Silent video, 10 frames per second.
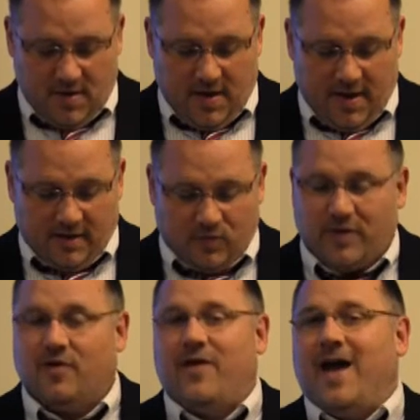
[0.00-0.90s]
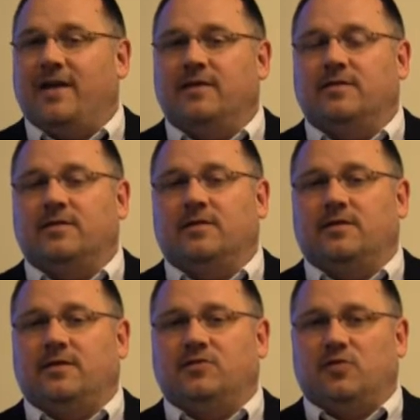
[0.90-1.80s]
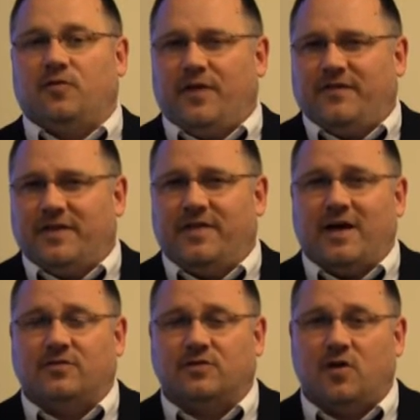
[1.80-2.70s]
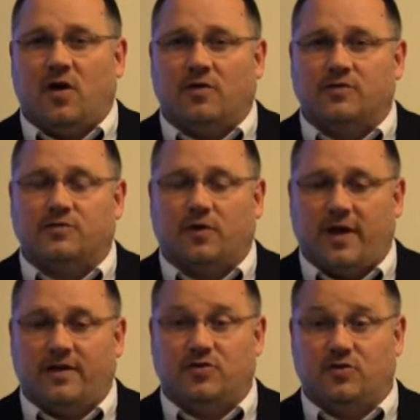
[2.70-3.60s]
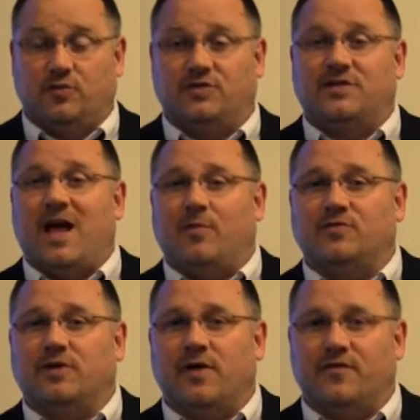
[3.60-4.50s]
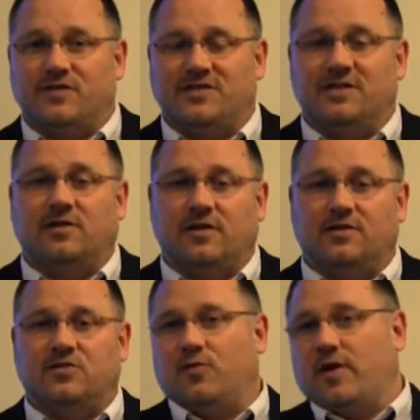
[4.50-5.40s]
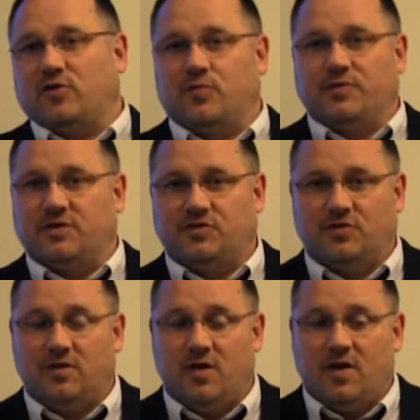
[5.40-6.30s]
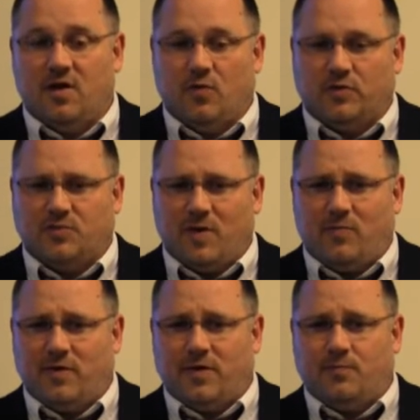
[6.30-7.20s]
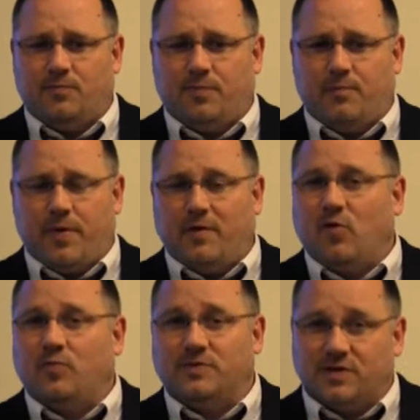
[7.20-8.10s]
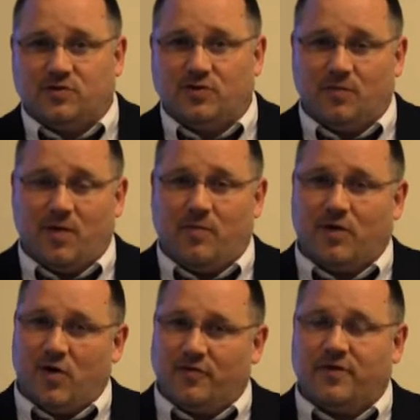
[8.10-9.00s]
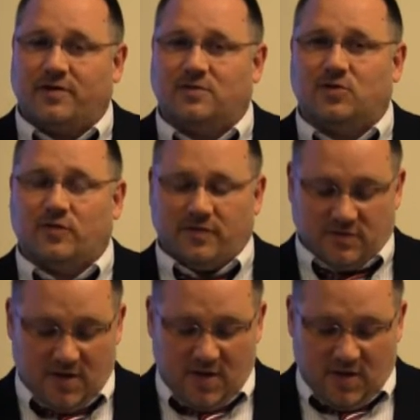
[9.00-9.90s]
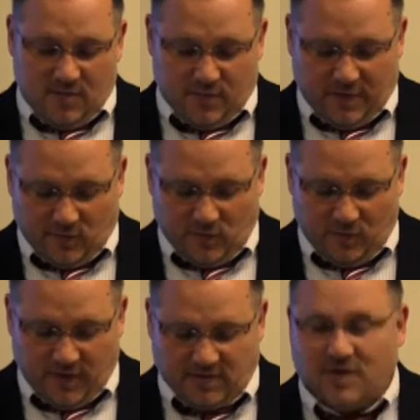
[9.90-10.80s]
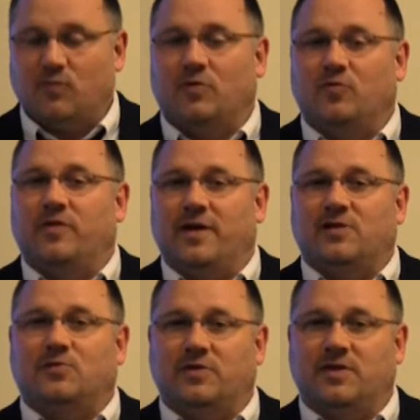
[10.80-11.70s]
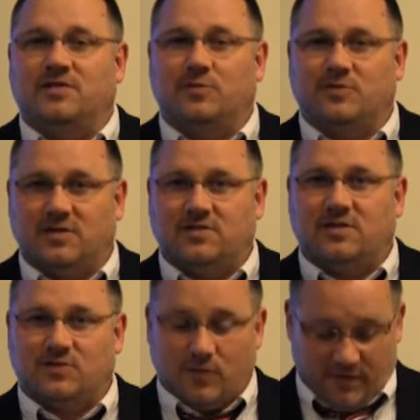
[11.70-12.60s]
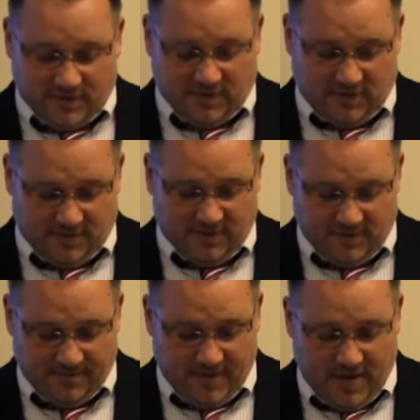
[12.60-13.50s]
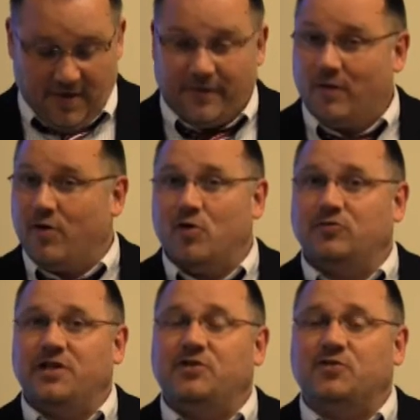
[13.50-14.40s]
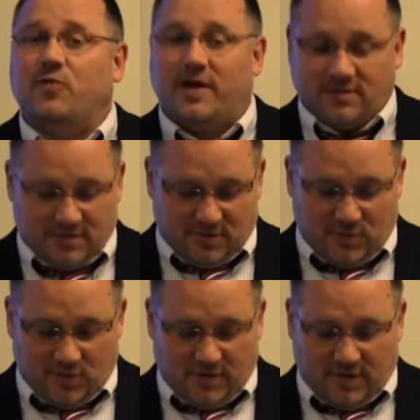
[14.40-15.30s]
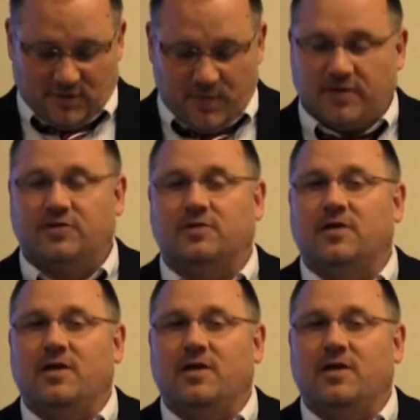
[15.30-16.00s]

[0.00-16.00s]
and we have added an additional $50,000 related to establishing a facilities director position, which may be a payroll position, it may be a contracted service, but it will be someone with the expertise to assist us with facilities. There are no teacher raises included in this budget.